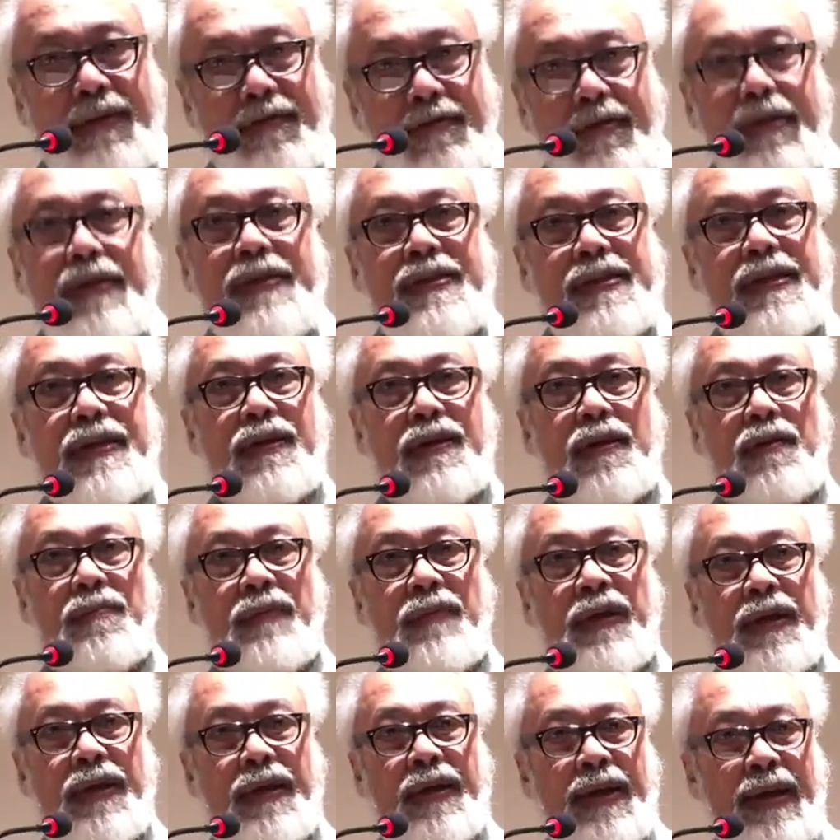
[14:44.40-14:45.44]
and
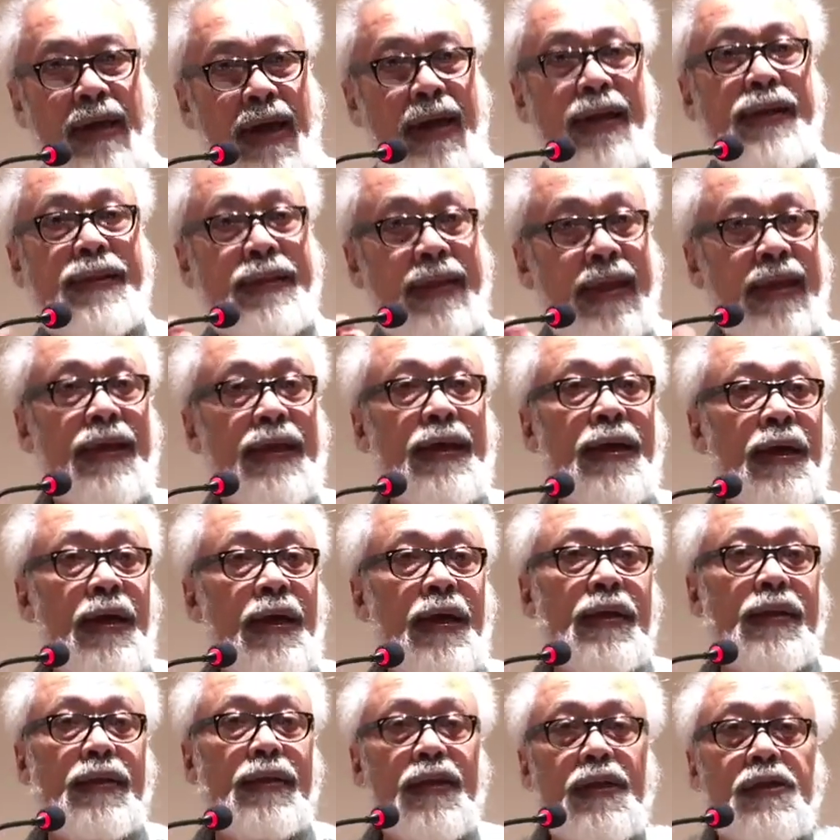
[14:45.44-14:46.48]
resettlement, and I think
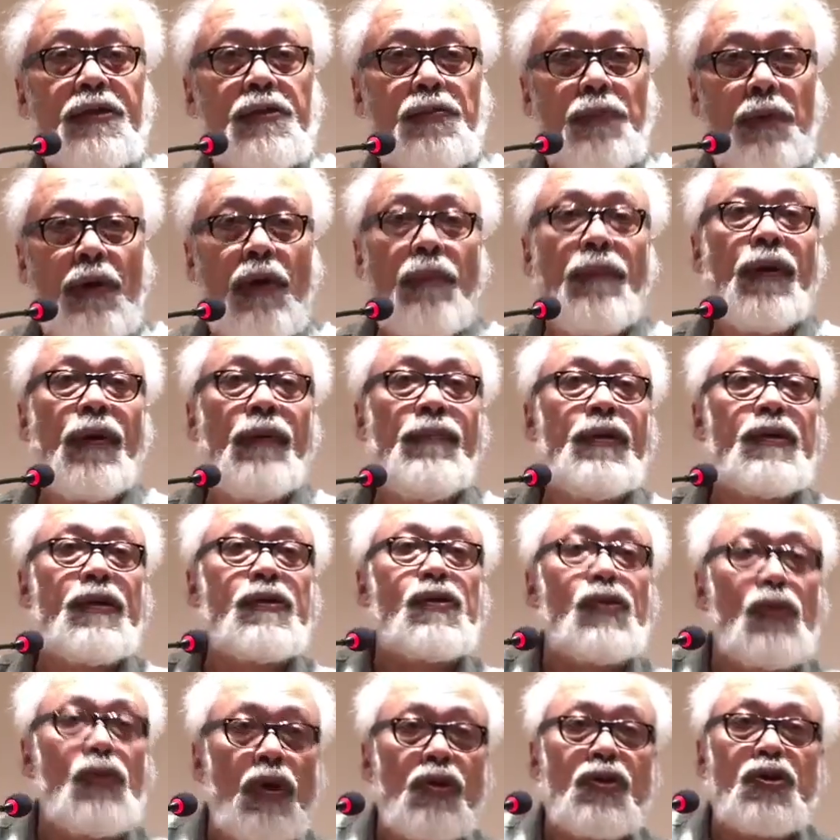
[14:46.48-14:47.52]
this problem
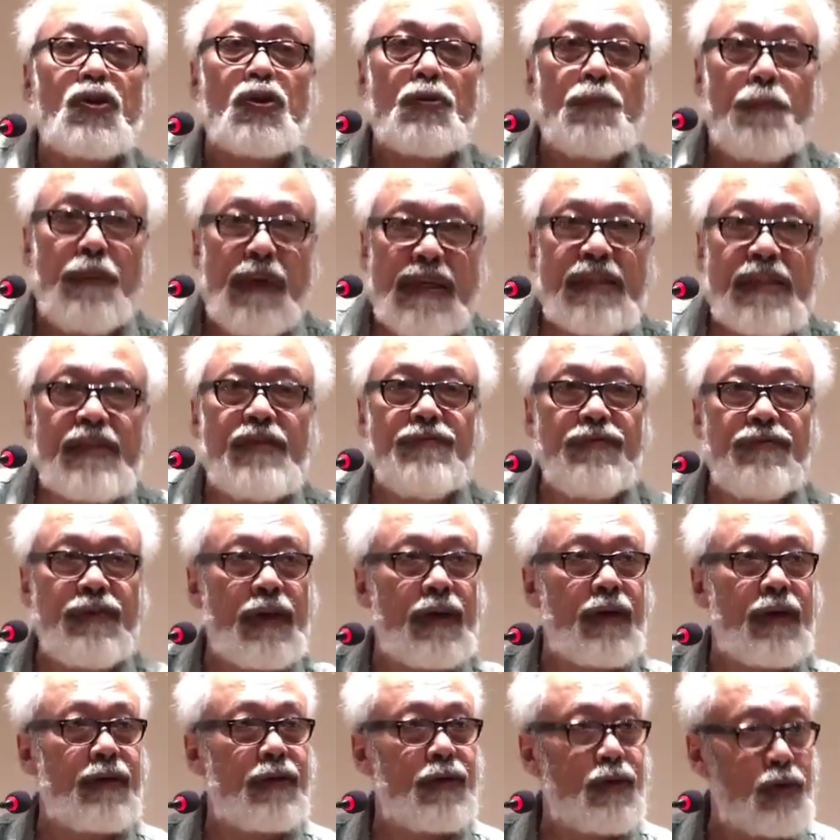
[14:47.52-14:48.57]
is not specific
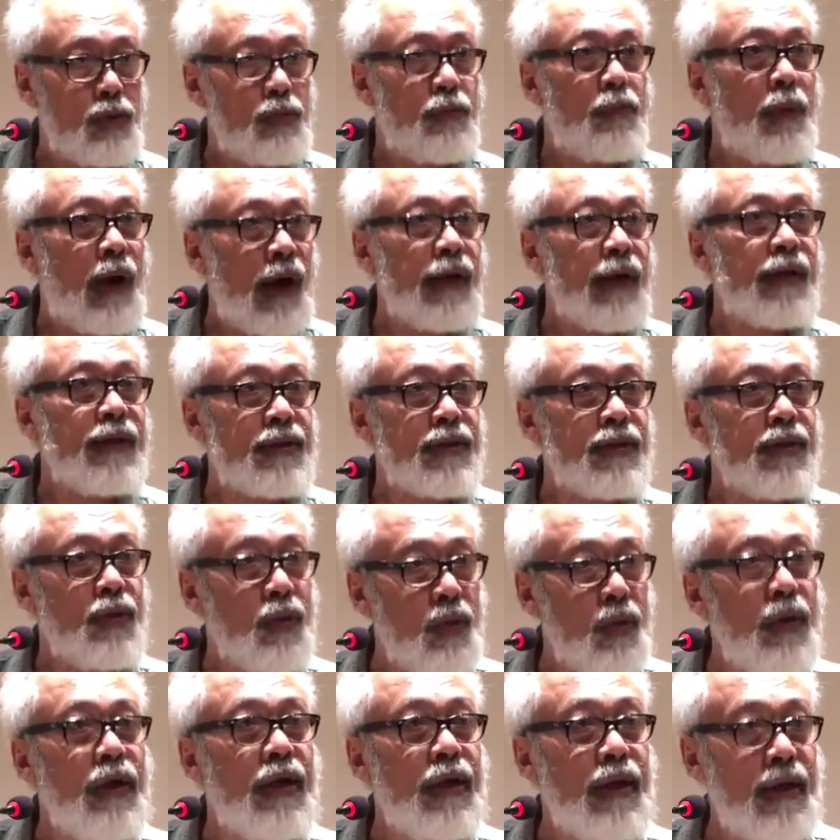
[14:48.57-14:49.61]
to partition
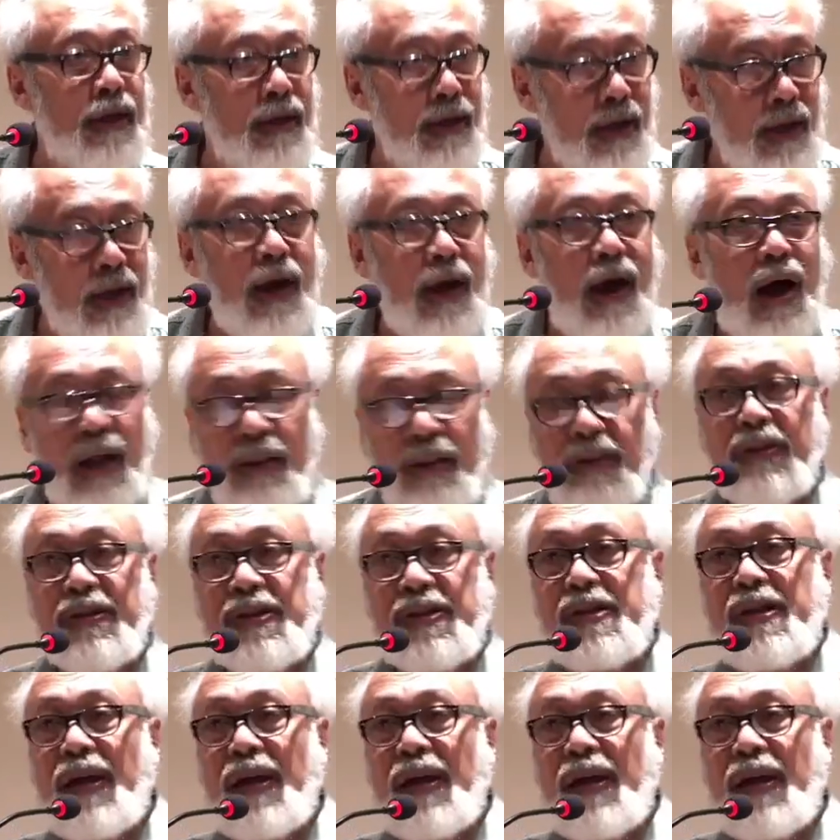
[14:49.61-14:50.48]
only. Other